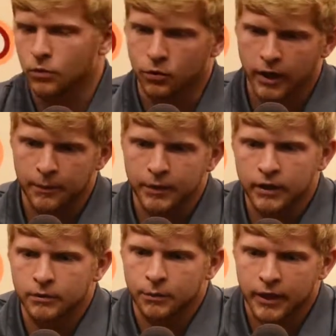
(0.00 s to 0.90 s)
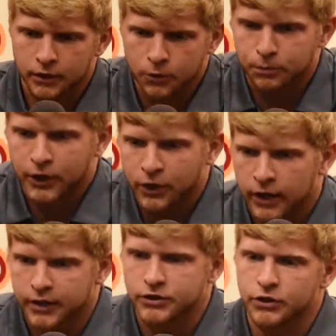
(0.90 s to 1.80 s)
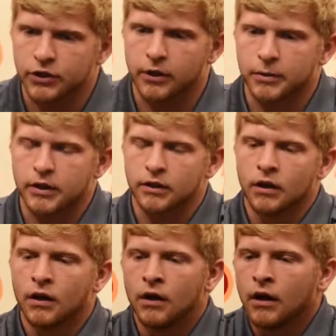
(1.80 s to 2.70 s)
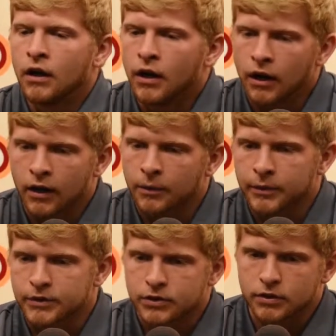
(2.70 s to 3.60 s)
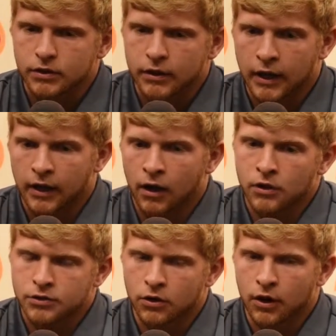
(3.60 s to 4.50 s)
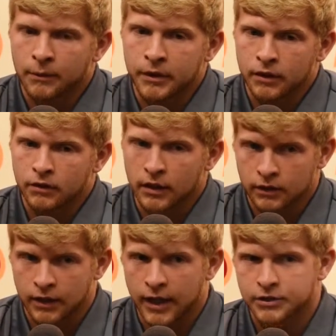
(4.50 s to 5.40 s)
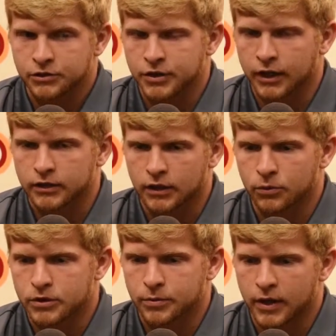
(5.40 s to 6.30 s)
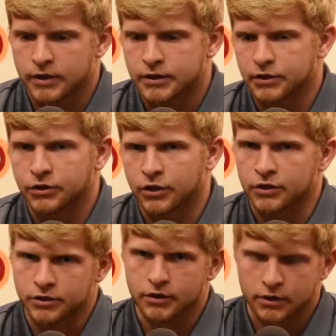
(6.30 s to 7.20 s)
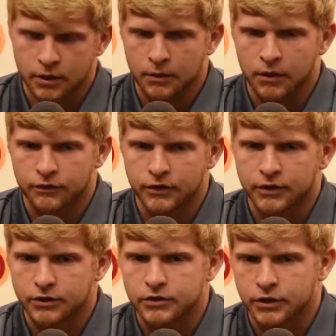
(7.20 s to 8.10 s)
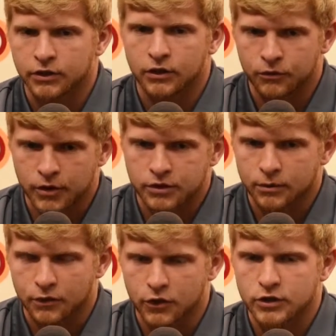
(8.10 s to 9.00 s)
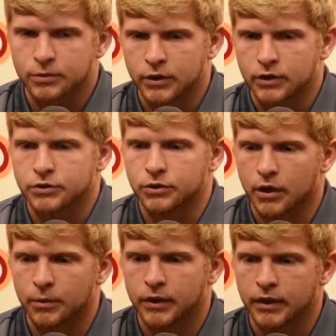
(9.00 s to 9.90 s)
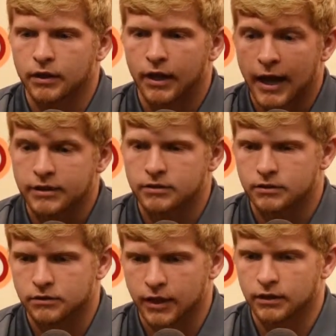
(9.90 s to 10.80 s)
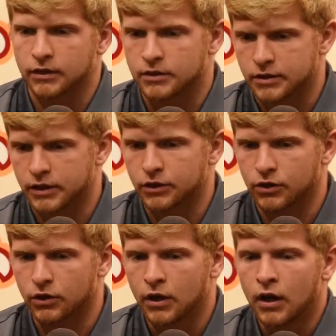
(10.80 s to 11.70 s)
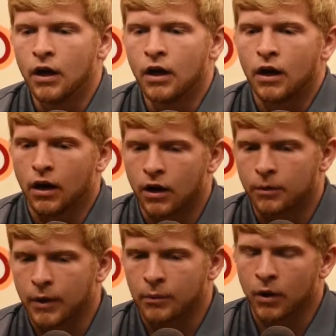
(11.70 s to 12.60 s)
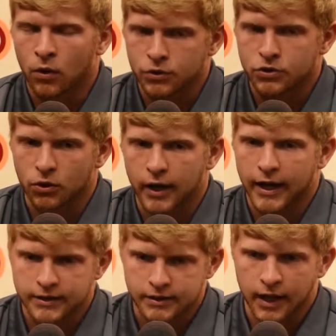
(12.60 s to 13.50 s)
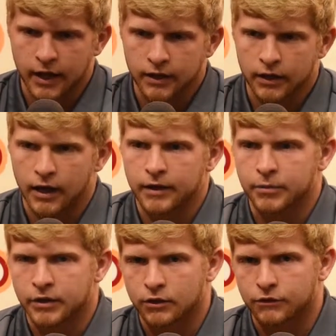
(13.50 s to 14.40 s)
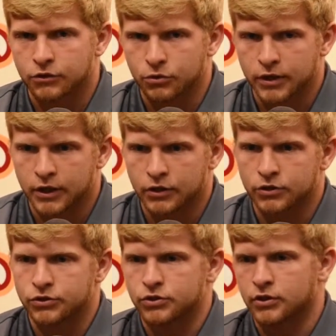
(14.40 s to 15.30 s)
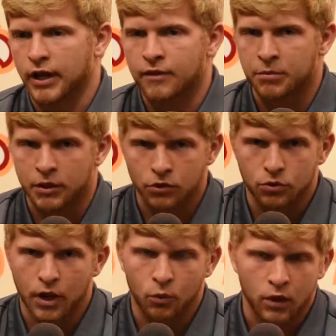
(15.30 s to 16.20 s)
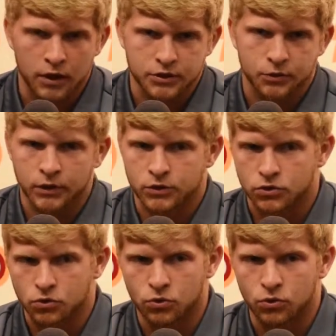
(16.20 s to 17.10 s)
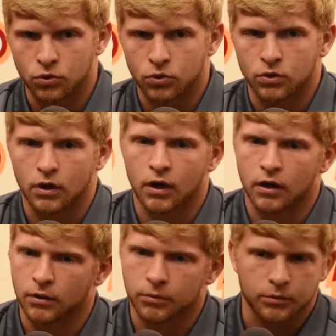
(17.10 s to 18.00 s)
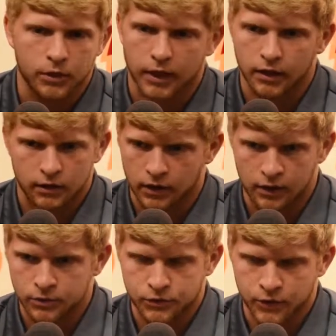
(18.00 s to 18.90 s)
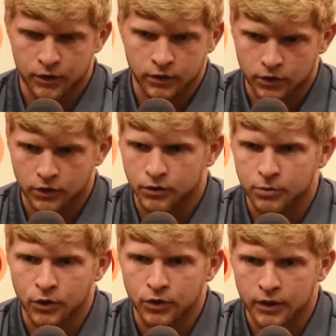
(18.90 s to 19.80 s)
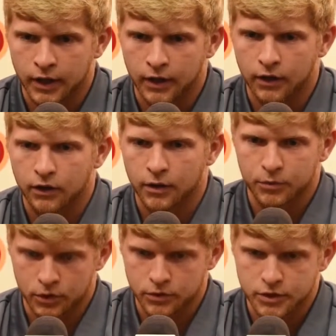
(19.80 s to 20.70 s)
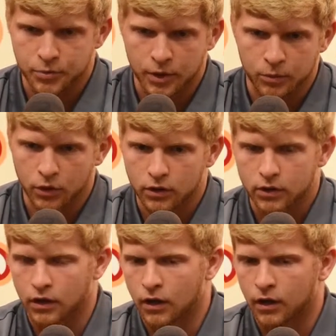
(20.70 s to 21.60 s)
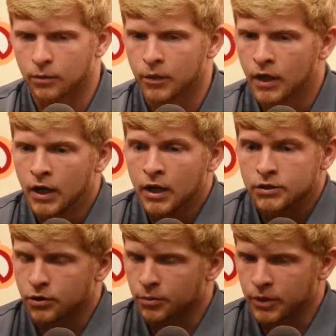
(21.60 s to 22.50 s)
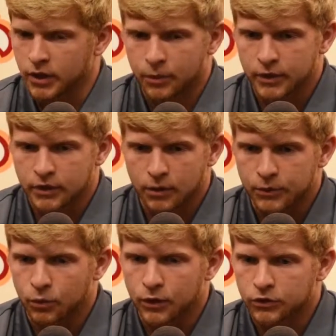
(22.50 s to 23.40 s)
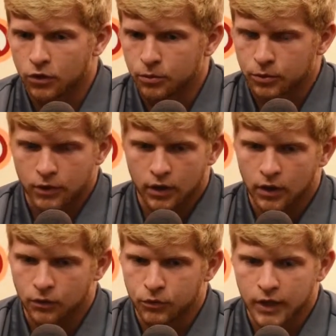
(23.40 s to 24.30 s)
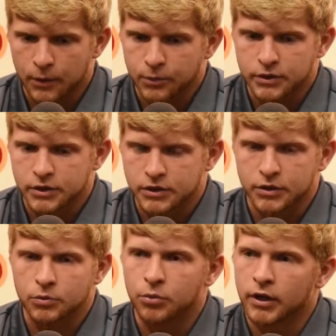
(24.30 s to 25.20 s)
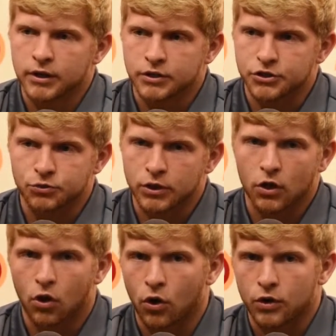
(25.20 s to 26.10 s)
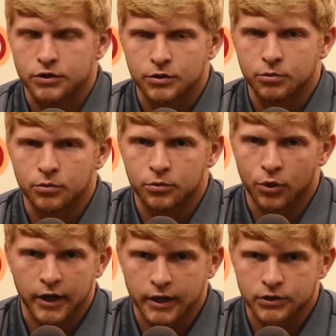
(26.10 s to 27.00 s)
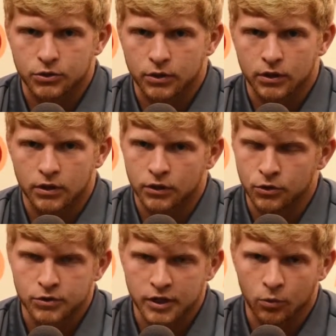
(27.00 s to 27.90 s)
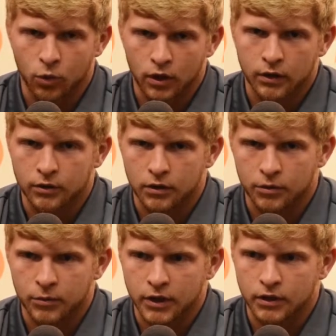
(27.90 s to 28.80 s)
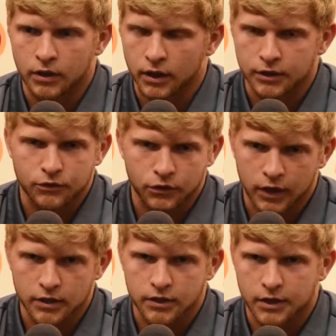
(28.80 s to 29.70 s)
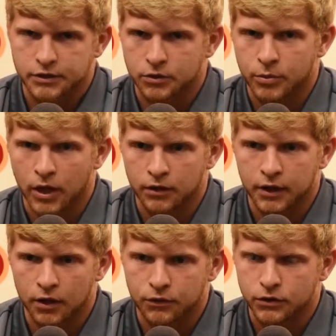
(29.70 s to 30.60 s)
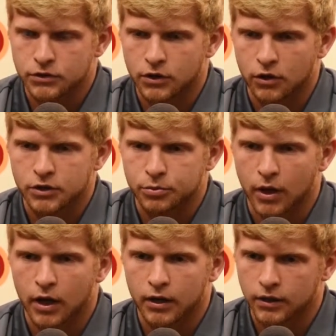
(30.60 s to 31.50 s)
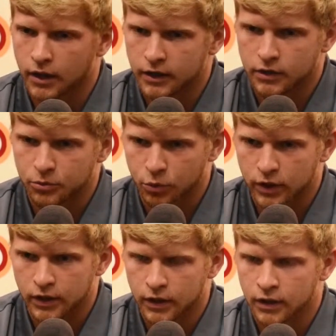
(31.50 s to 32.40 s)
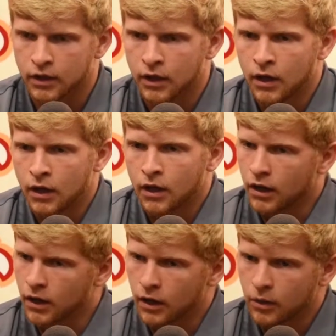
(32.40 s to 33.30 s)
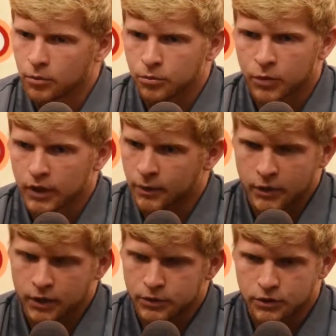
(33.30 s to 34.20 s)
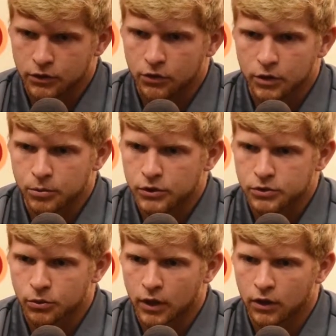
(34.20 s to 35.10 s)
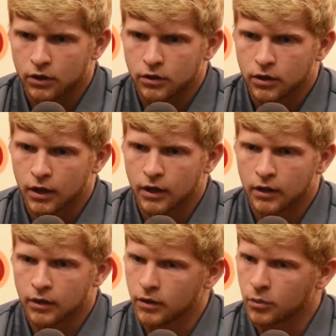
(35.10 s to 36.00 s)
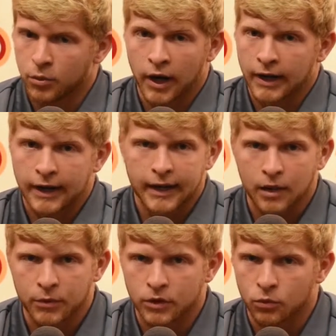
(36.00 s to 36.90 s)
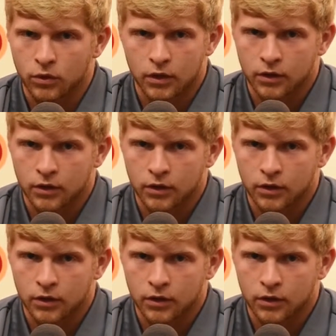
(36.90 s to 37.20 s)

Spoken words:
Well, yeah, being a new player last year, I mean, it's and also, I mean, last year technically was my senior year because I'm a fifth-year senior. I redshirted my freshman year, so coming in as technically a senior. At my old school, I had standing. I had been there for 3 years. Like everybody knew who I was around the school. Like it was a very good community there at UNC Pembroke. But coming to Winthrop, really happy with the decision. But it's just really hard to break into a new team. Me and Hector Fernandez last year battled it out for the starting spot, and I ended up winning it. But I mean, he was a good goalkeeper as well. But I came in,